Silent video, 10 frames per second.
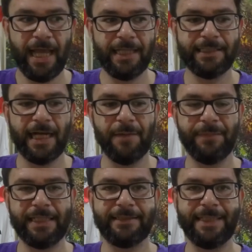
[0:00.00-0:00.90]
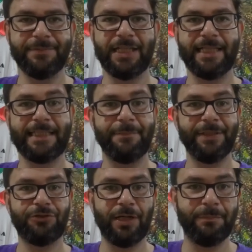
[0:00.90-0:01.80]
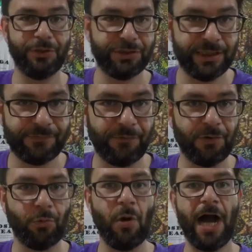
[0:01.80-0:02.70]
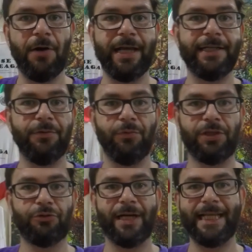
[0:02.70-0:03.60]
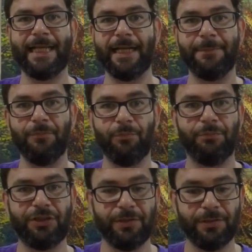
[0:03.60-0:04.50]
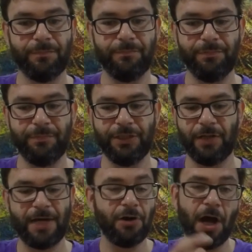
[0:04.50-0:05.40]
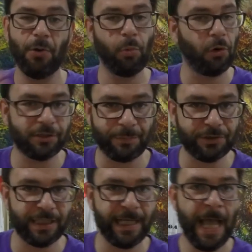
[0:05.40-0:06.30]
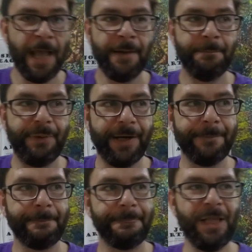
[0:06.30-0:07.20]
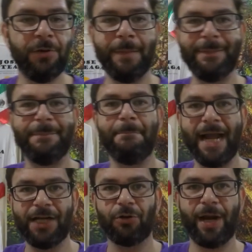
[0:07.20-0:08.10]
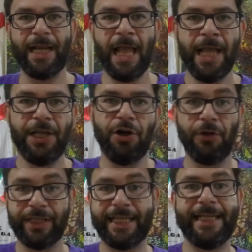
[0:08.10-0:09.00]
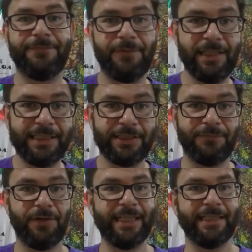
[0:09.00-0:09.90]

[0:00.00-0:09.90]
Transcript: and um, it seems like they've been trying to push this for a while, and they're trying to get into you know I don't know how it works per se, but you know maybe migrate you know all the kid friendly stuff or